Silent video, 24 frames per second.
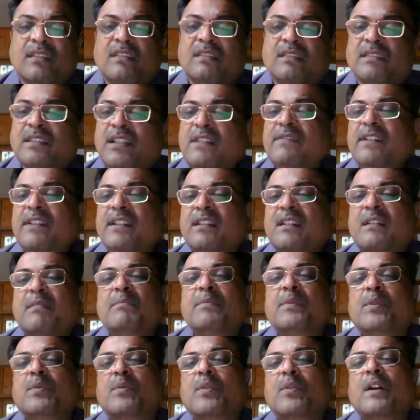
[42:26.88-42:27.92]
Then we
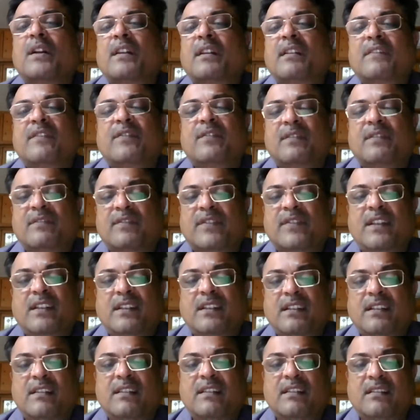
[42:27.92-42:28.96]
come to what I
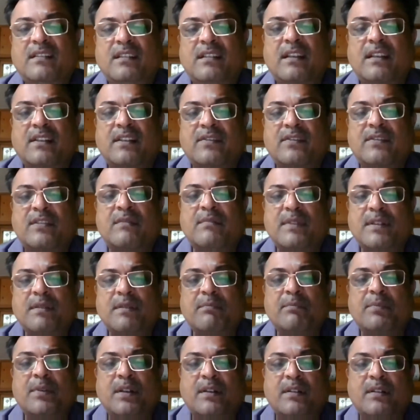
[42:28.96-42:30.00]
feel is an extremely
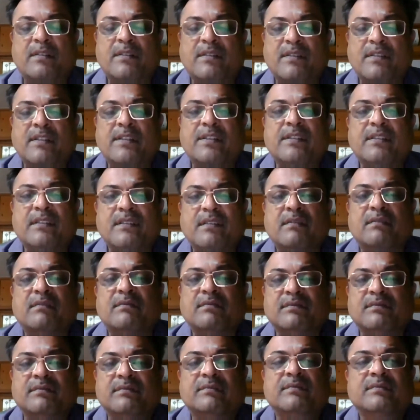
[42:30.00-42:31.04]
important decision
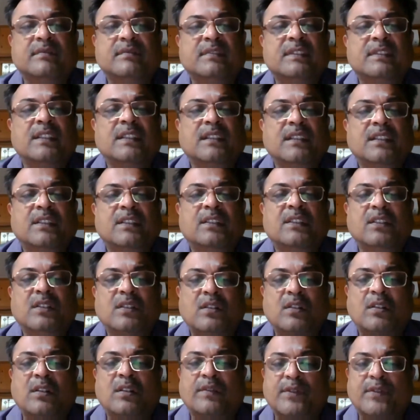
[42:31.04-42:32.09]

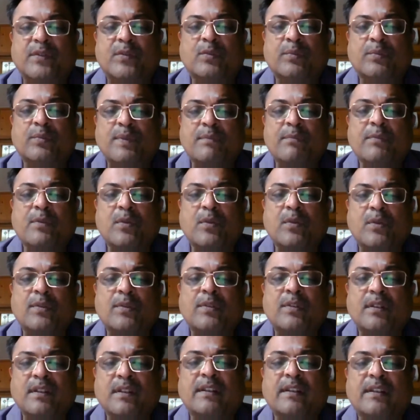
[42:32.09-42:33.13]
of the Supreme
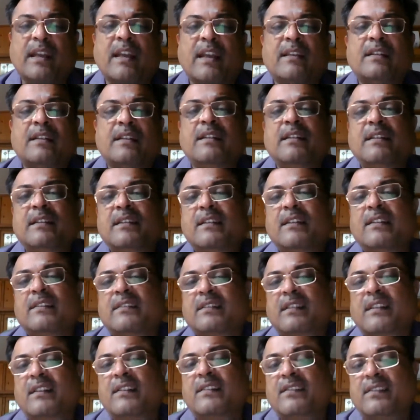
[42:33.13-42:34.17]
Court in Canon
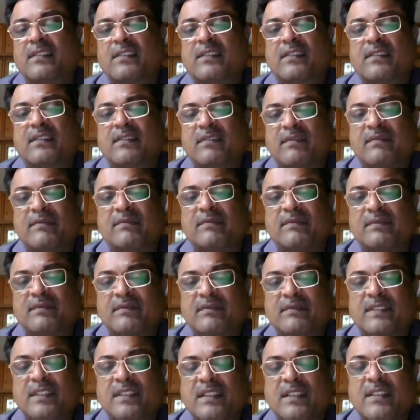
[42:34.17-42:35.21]
India's case.
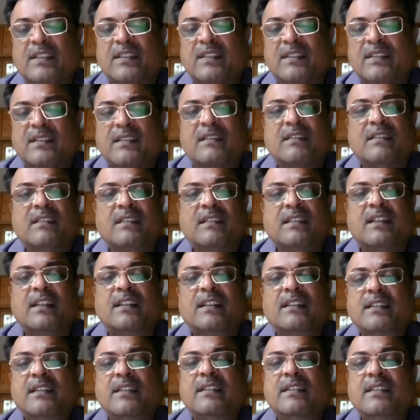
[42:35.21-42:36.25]

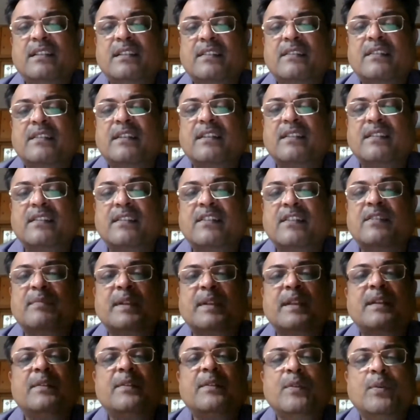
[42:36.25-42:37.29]
Canon India's case has
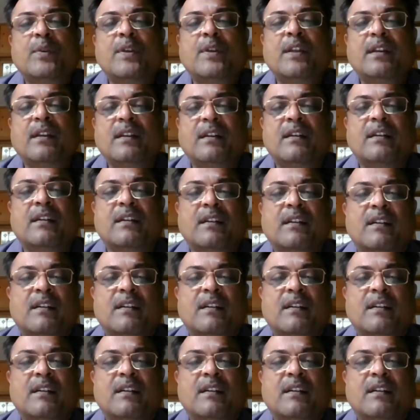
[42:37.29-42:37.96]
been doing a